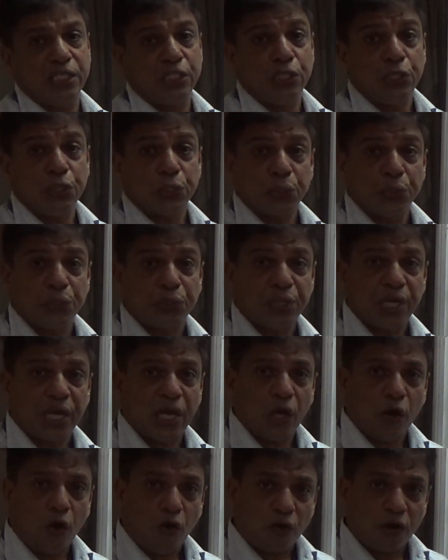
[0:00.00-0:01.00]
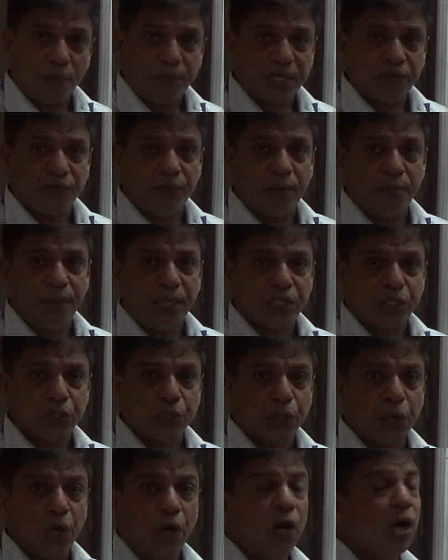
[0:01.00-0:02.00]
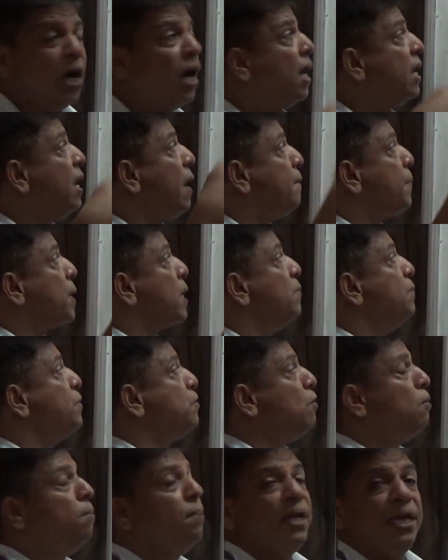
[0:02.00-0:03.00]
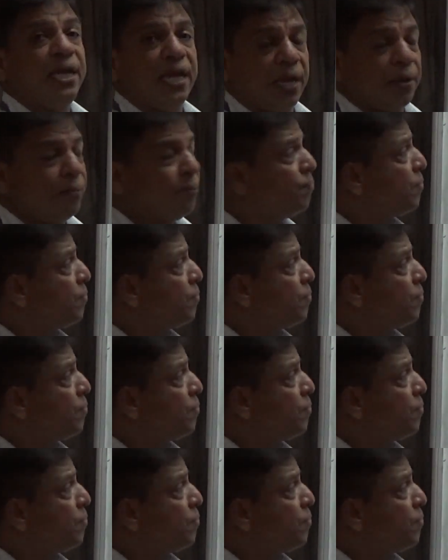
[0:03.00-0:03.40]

0 to a, lower limit will be 0 and upper limit will be a.